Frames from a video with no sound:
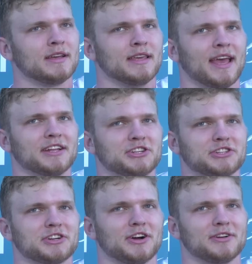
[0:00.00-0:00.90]
Yeah,
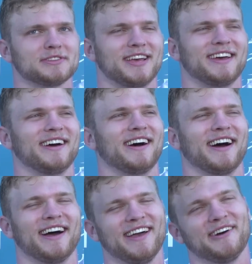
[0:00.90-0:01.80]
Charles.
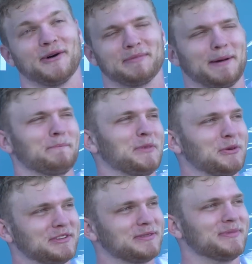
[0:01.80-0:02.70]
Well, I'm not
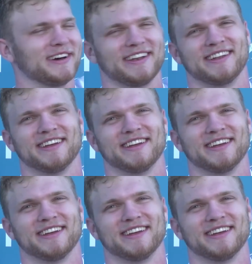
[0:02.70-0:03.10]
mute, but